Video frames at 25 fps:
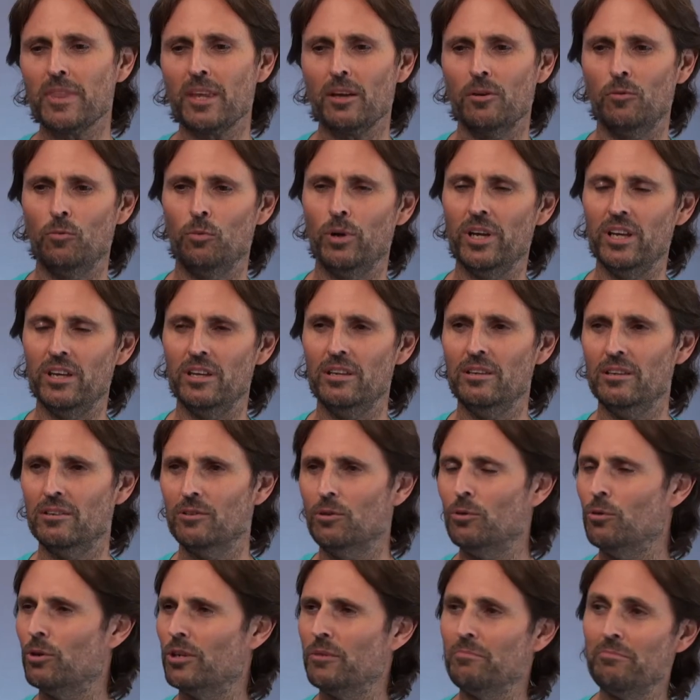we
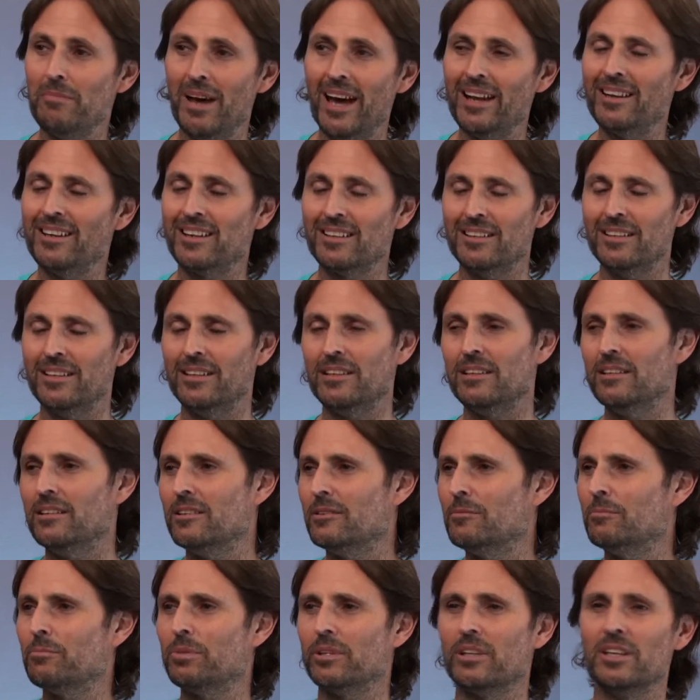automatically
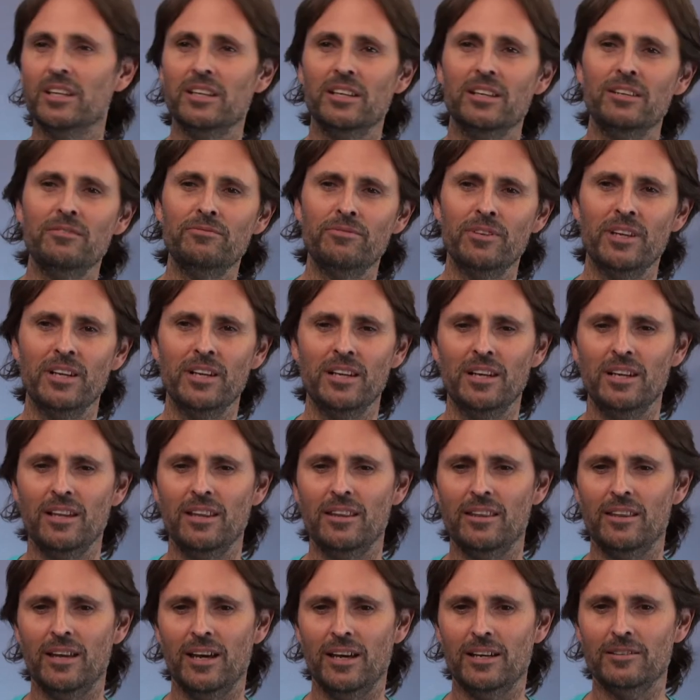believe
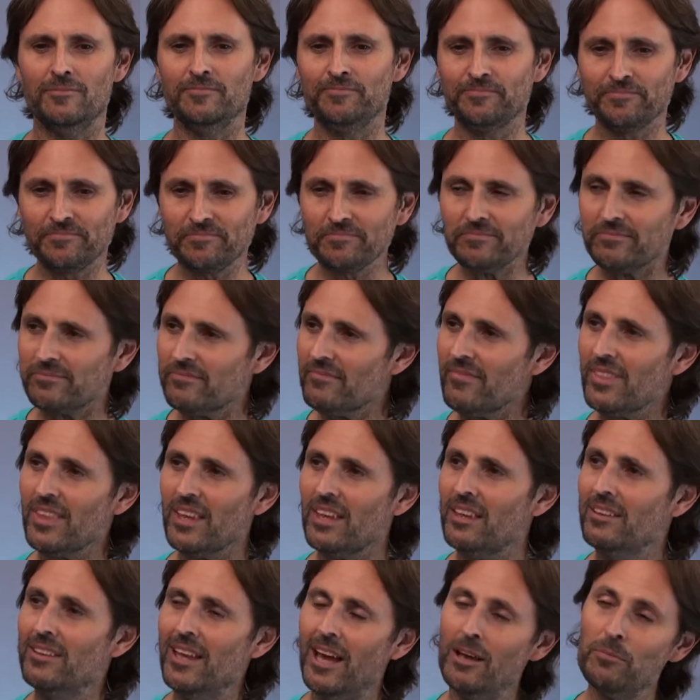that
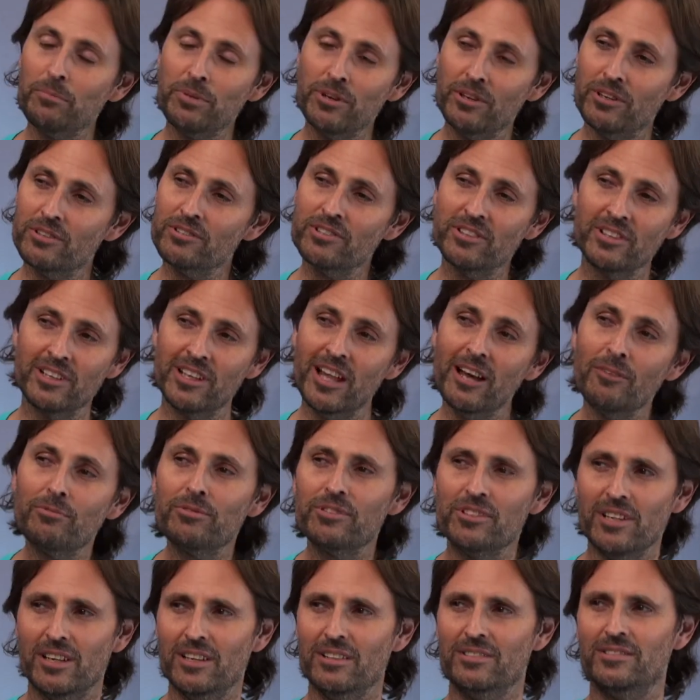that person
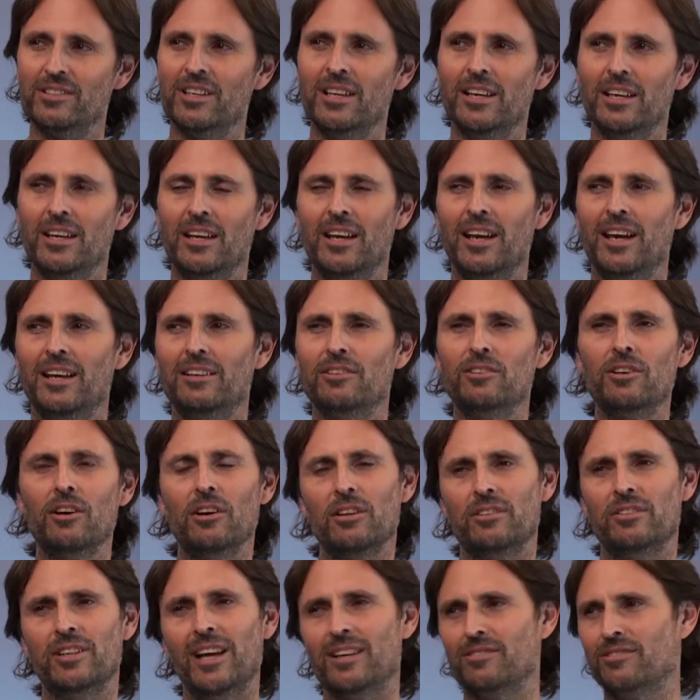loves us. Mm. And
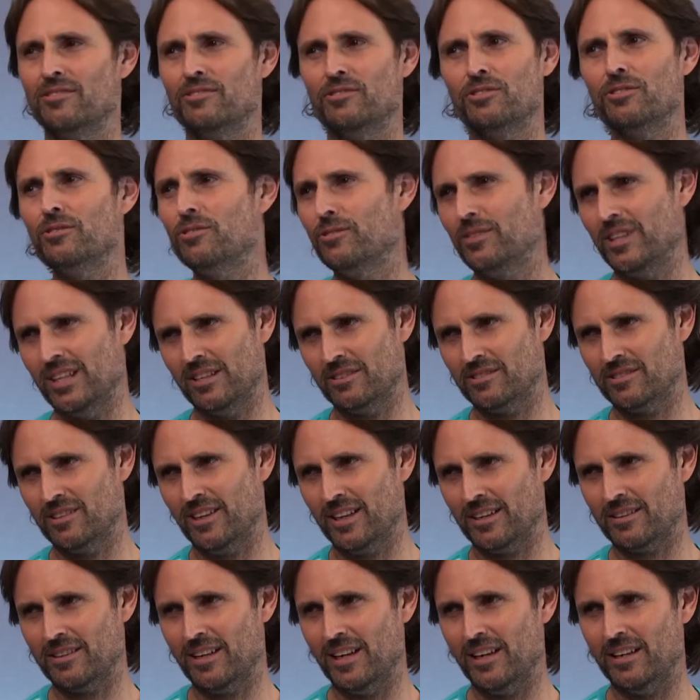God doesn't do things
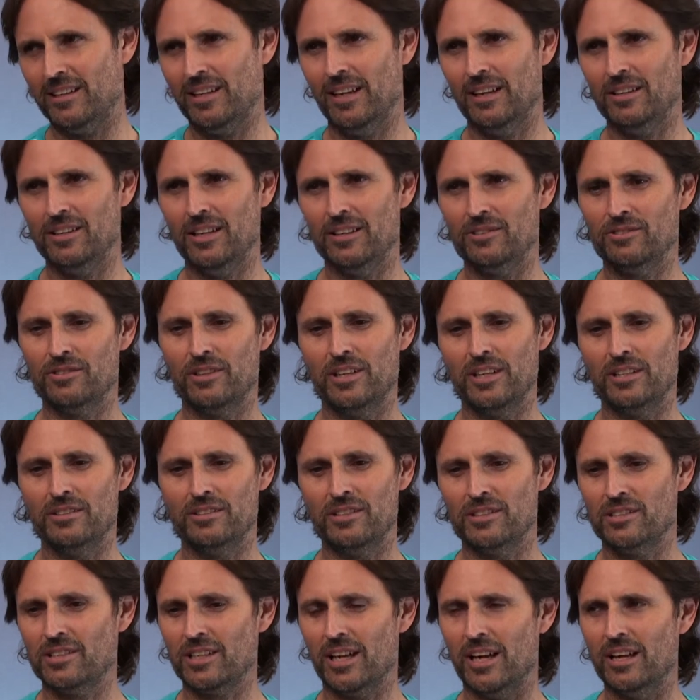like that. And as I
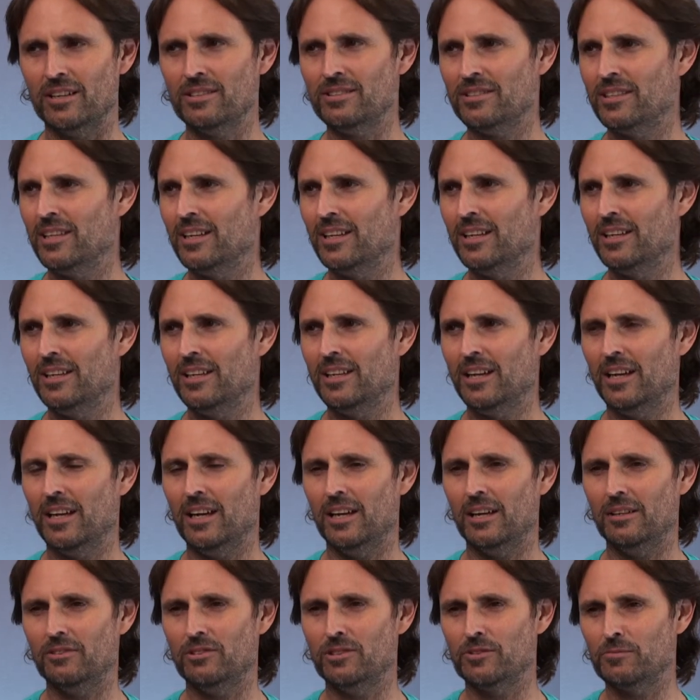discussed
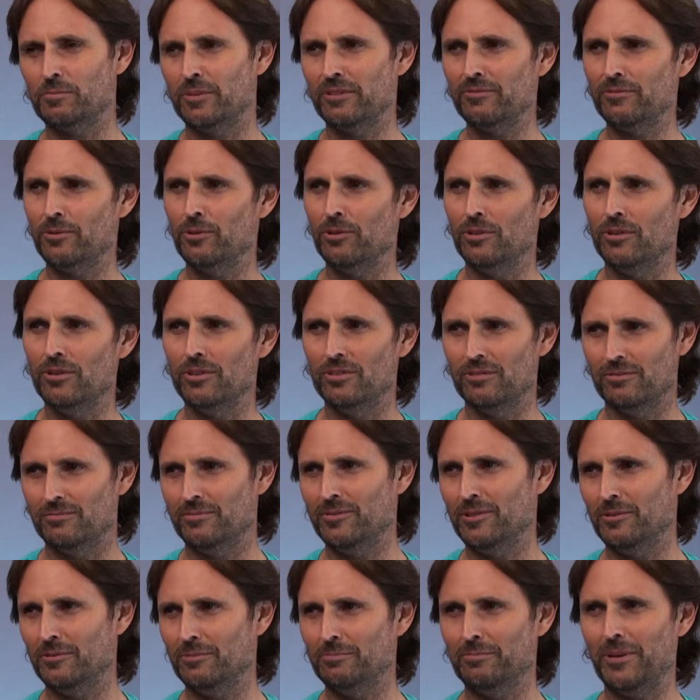uh, just before
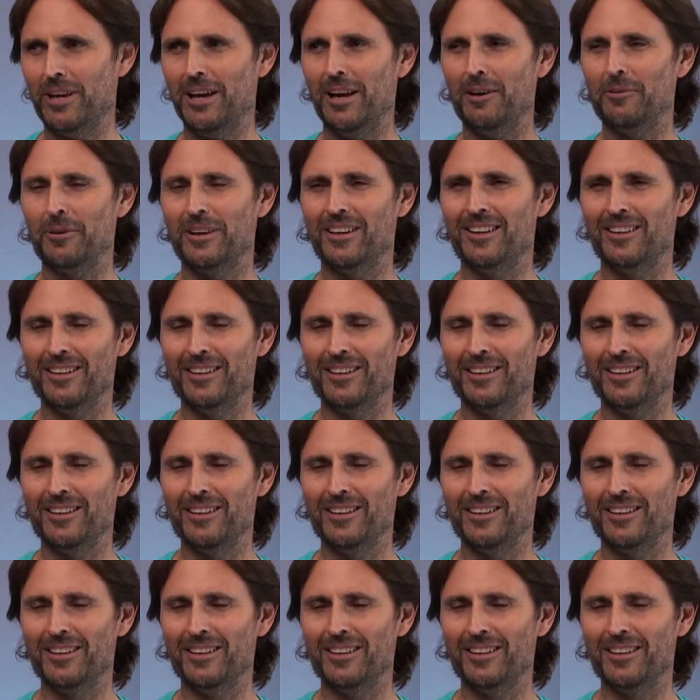the power in,